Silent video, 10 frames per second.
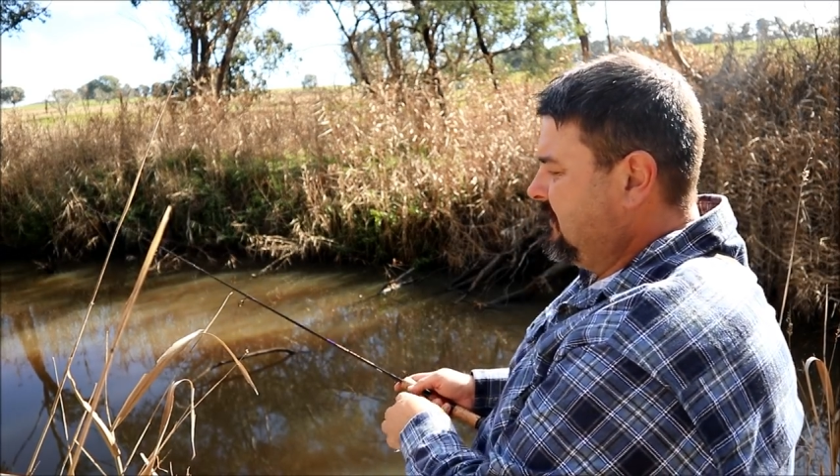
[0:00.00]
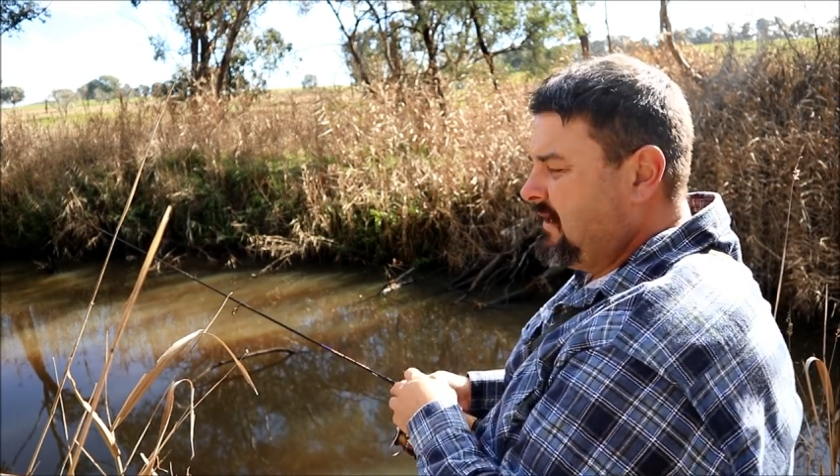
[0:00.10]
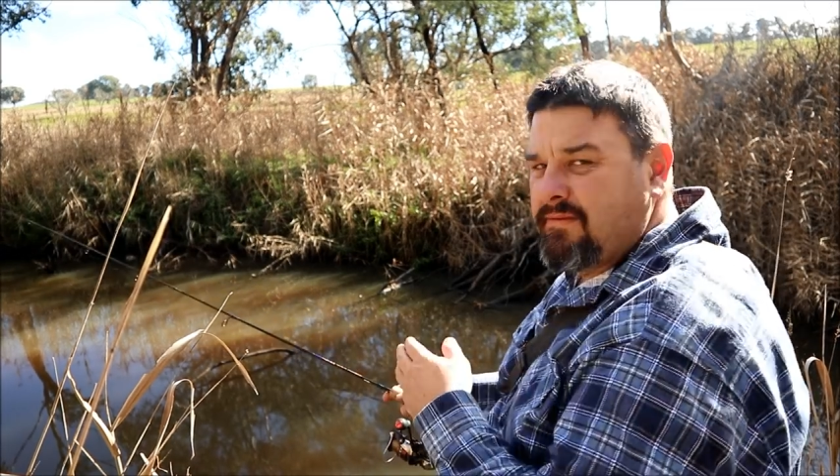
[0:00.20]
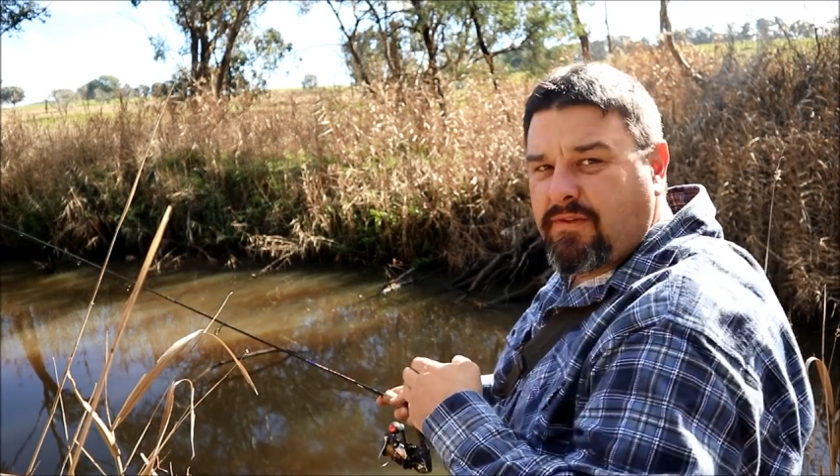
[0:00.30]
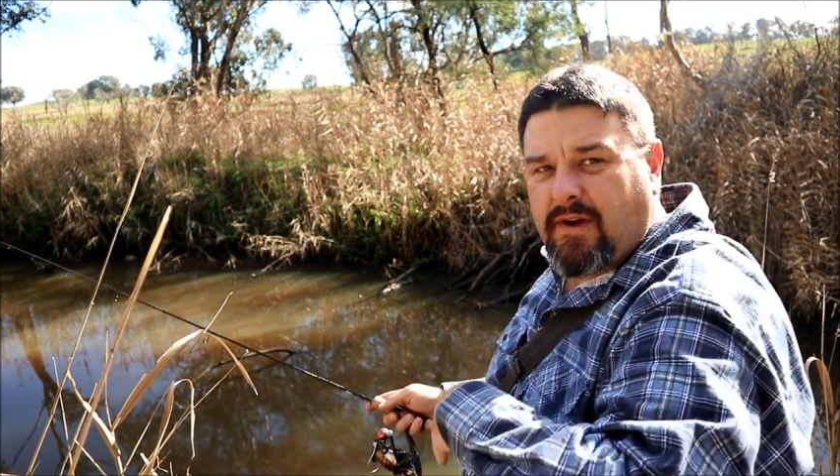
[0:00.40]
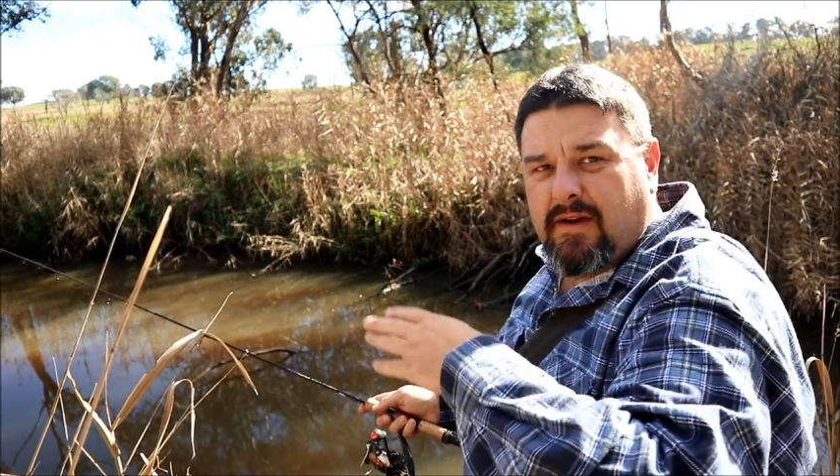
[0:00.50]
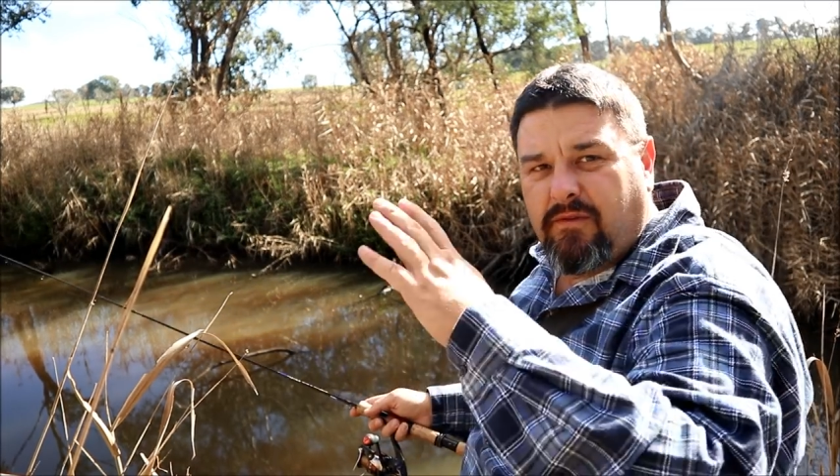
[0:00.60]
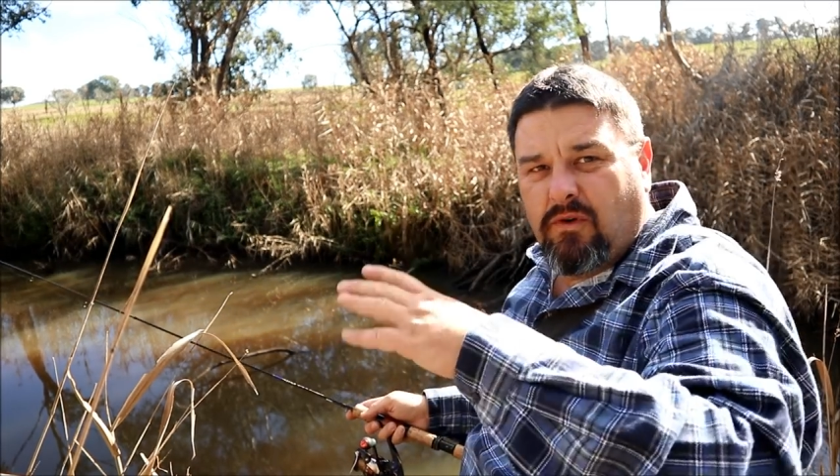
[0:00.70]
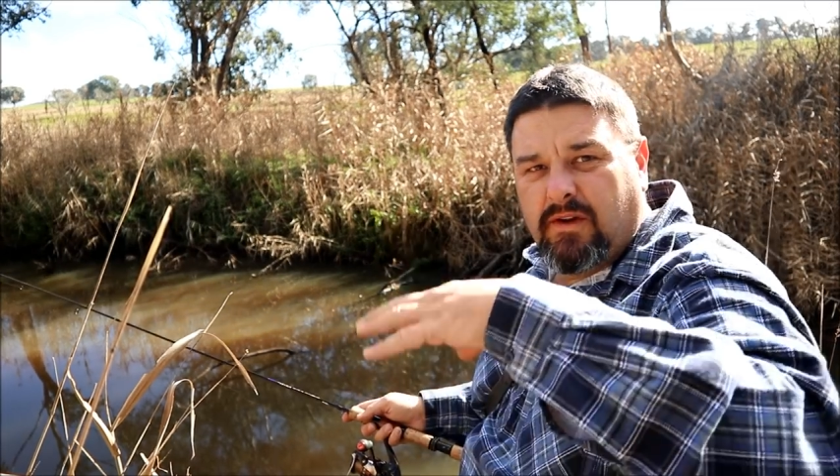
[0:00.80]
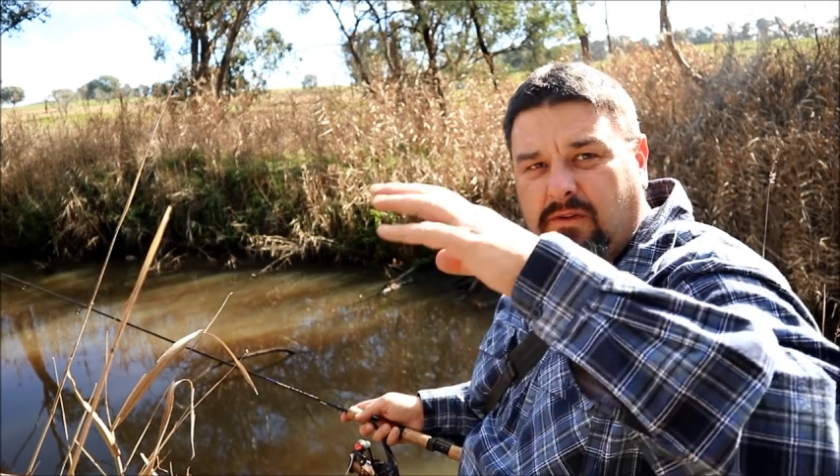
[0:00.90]
Give 3 or
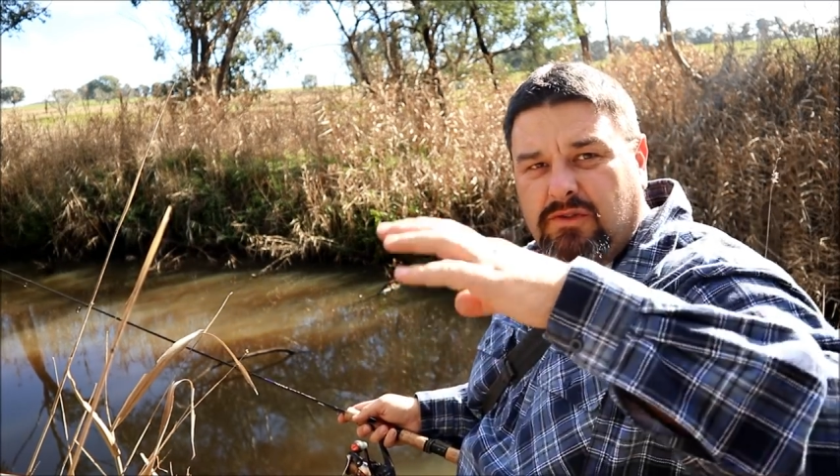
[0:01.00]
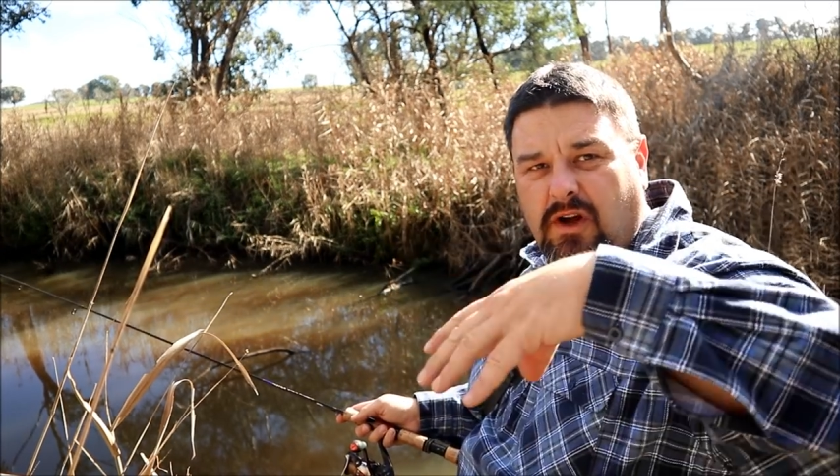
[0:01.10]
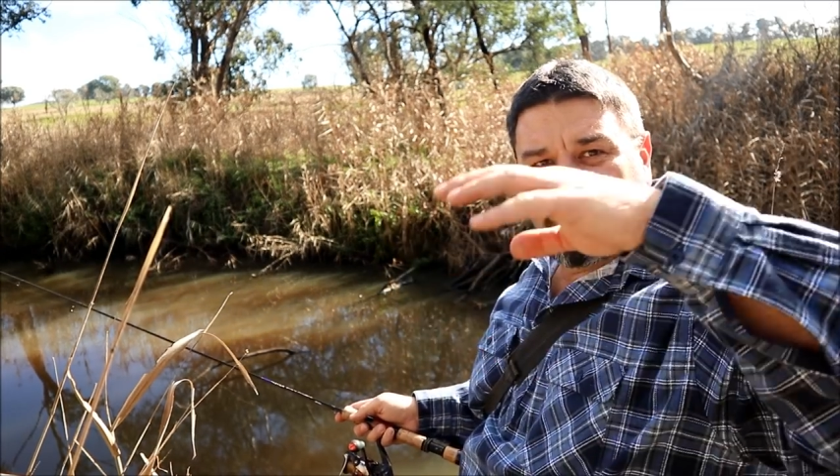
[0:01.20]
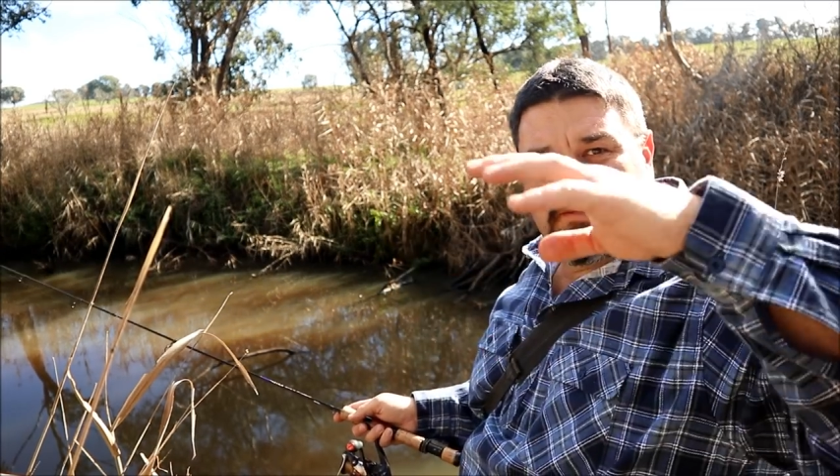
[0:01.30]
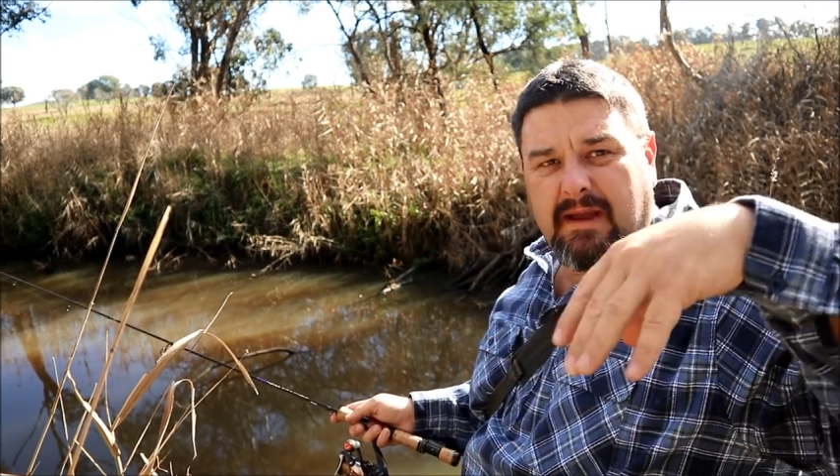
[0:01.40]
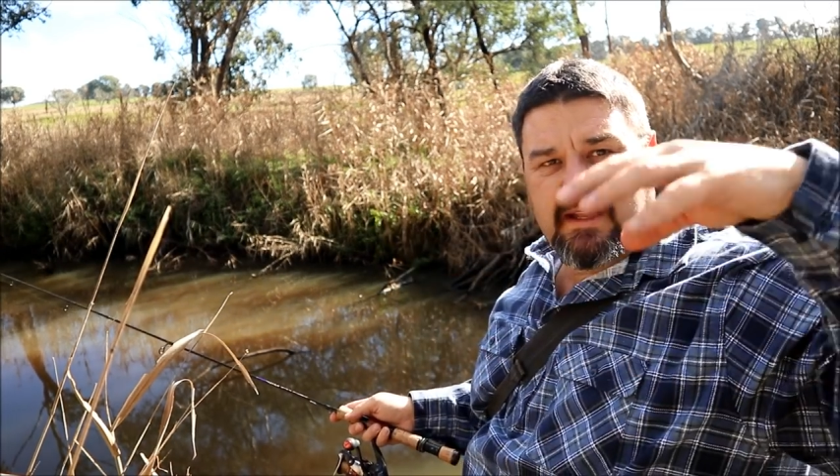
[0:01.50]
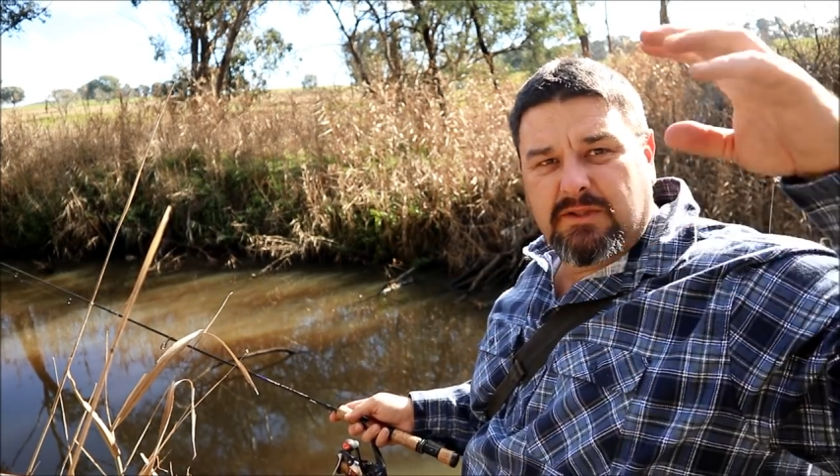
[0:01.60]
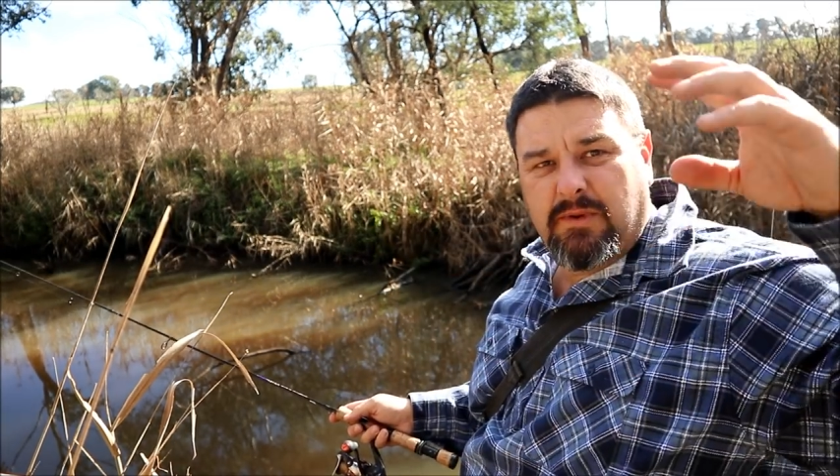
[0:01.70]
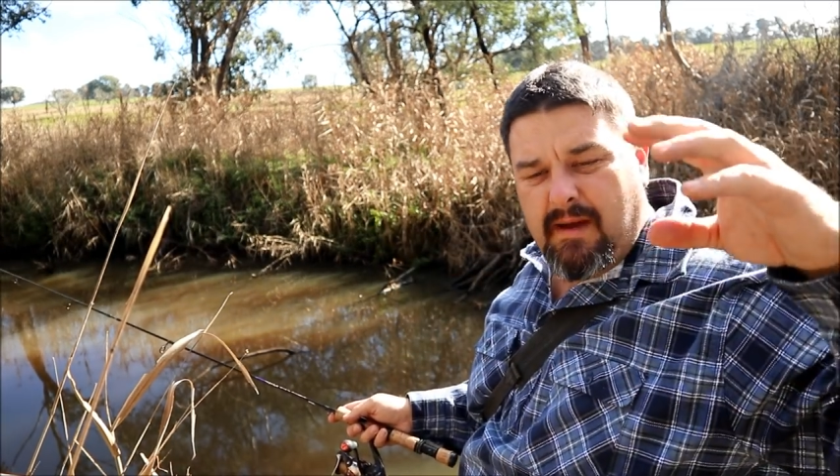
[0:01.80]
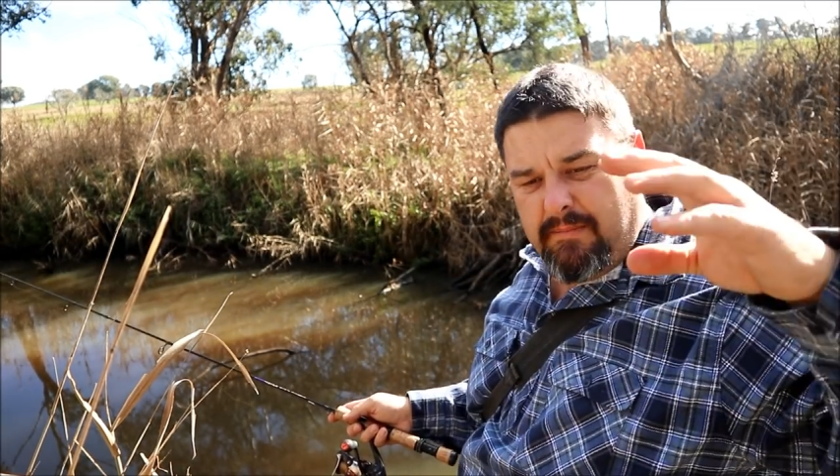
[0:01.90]
4 little jolts, make
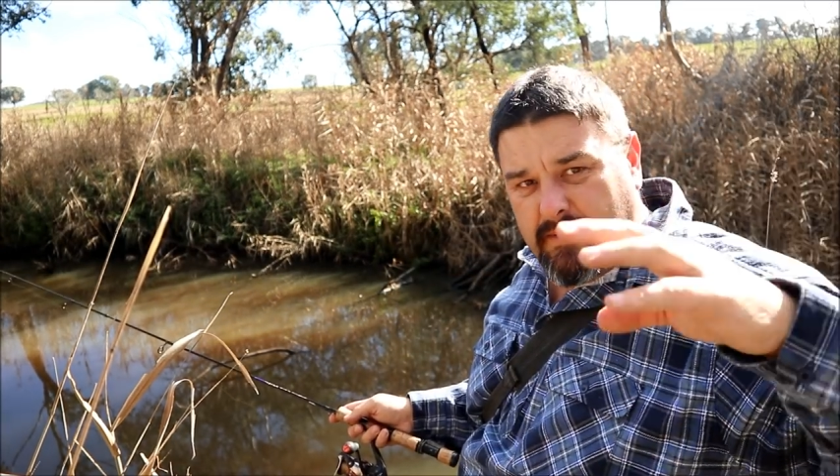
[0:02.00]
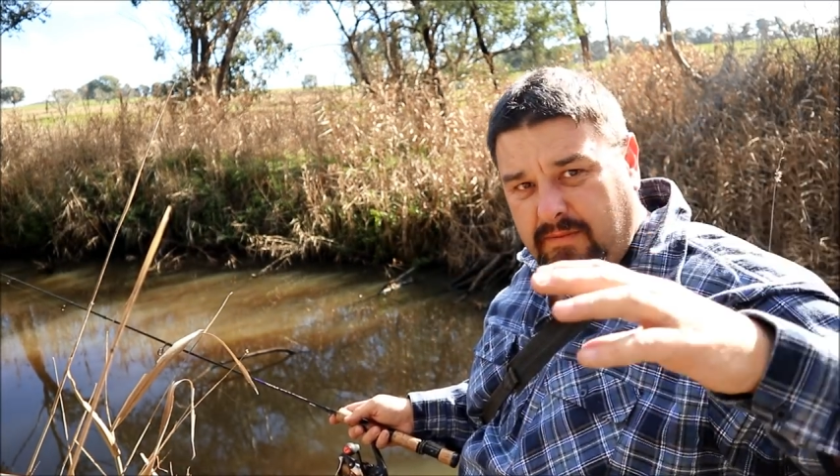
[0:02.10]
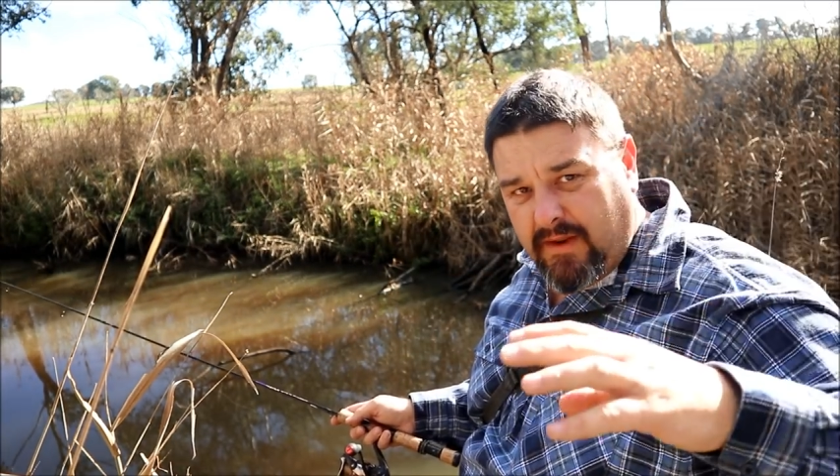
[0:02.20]
it swim up,